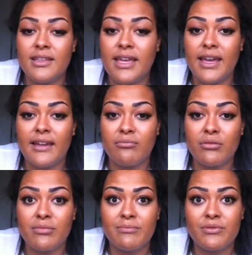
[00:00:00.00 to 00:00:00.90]
yeah,
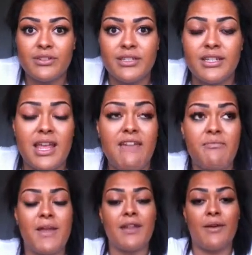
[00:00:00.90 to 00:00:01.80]
probably bored you to death.
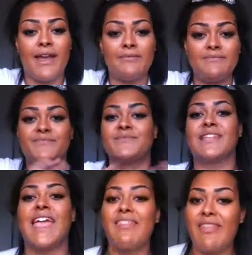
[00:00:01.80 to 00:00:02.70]
But anyway,
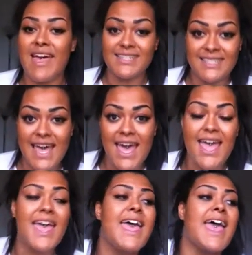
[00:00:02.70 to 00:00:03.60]
that's that.
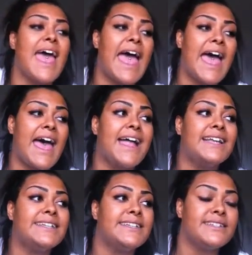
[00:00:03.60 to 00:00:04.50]

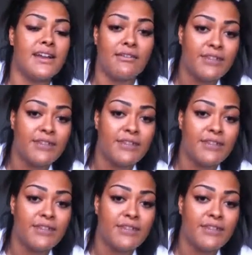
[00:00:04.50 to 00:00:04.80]
And I